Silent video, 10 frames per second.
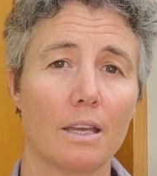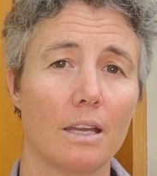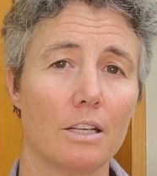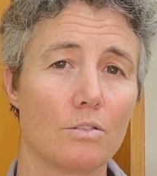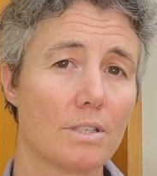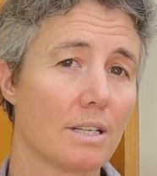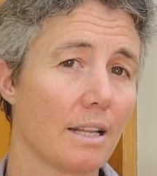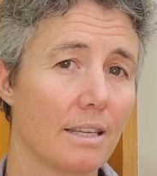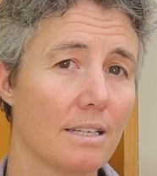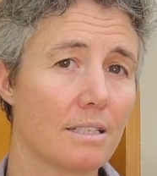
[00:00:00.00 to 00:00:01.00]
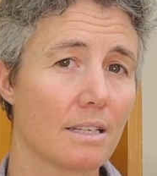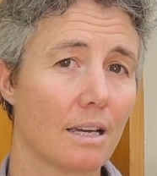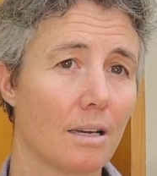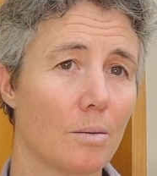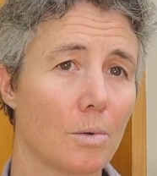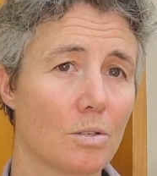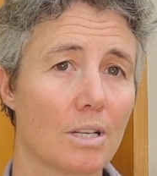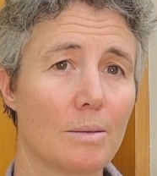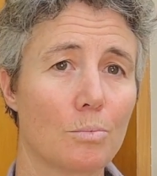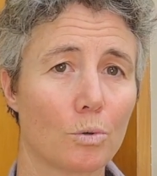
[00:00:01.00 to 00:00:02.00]
Interestingly, these are
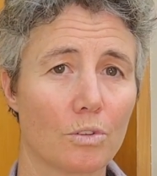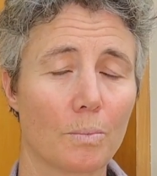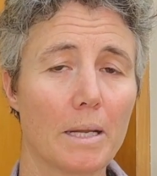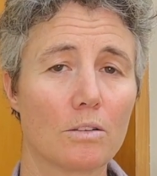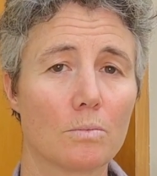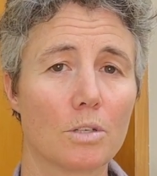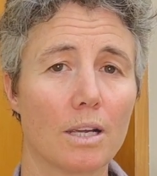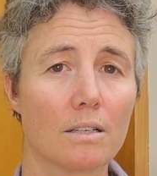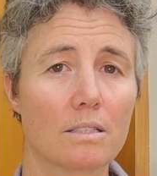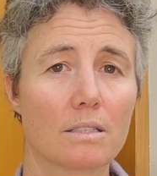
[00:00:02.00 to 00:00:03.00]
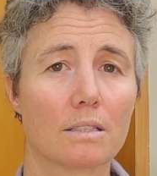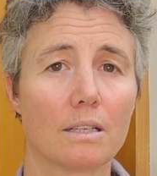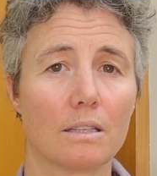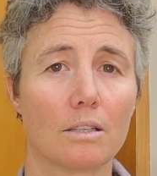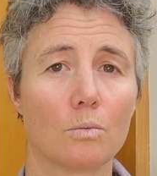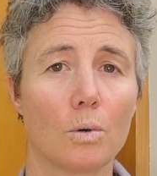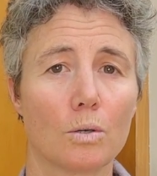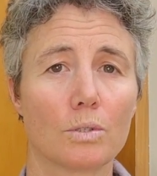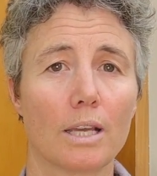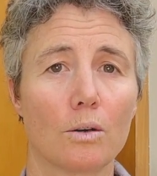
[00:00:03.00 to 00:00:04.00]
mostly broad-spectrum drugs that the
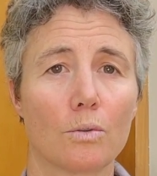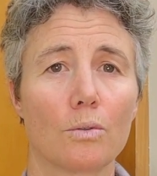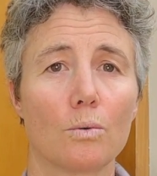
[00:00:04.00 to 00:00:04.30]
World Health